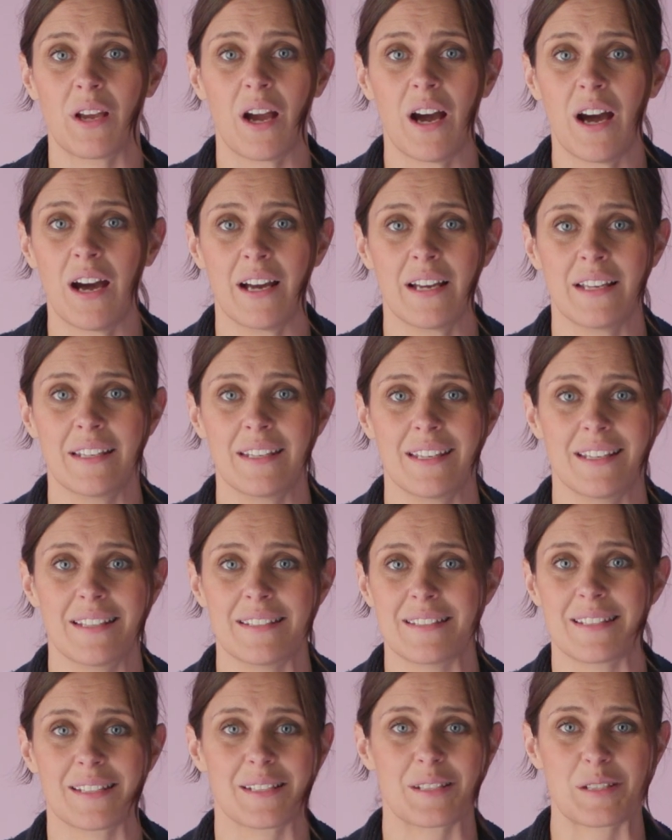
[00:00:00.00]
God
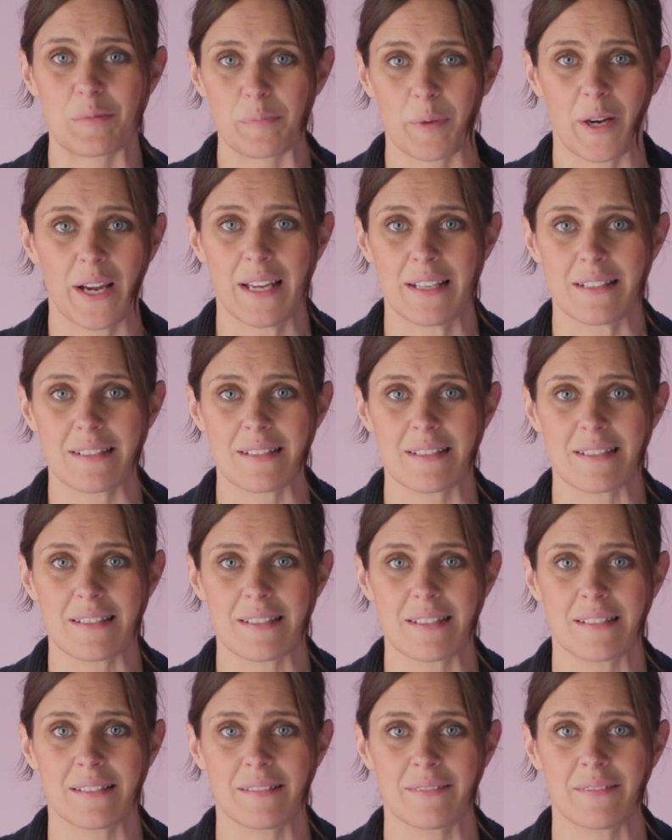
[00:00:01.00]
is
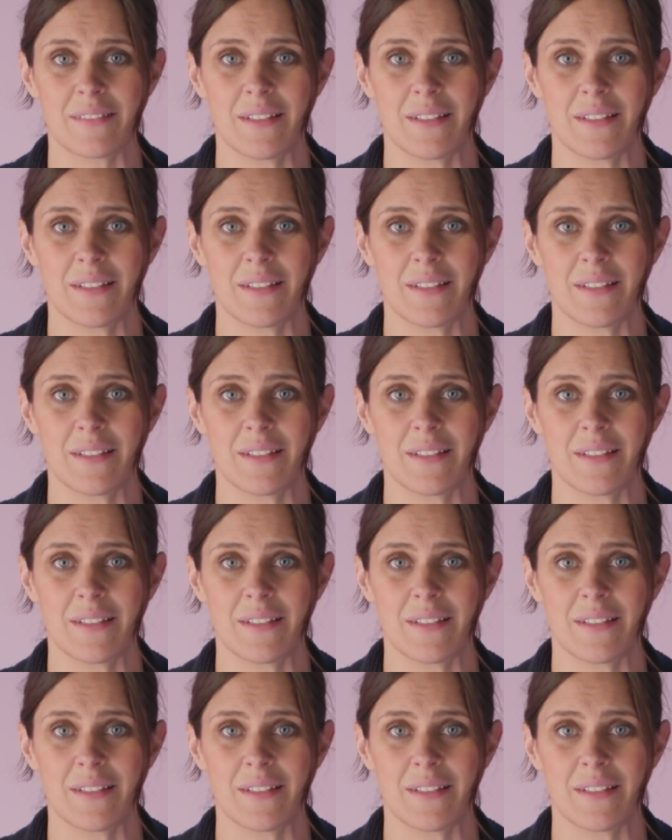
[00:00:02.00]
expressed.